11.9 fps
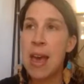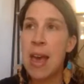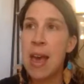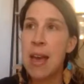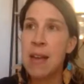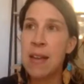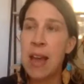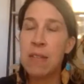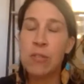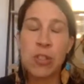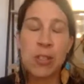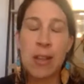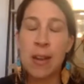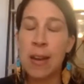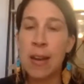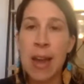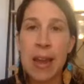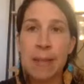And yeah, just
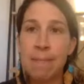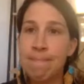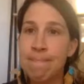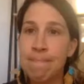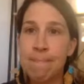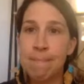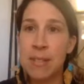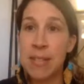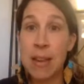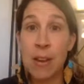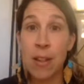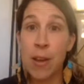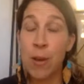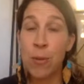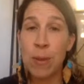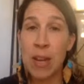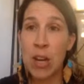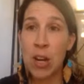Sunday night, sitting
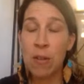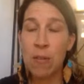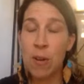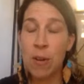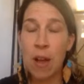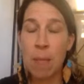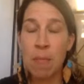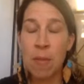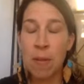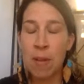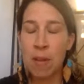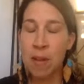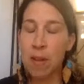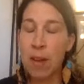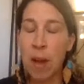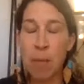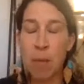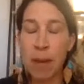alone here for a
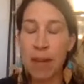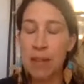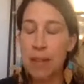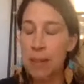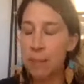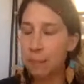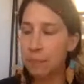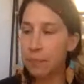couple minutes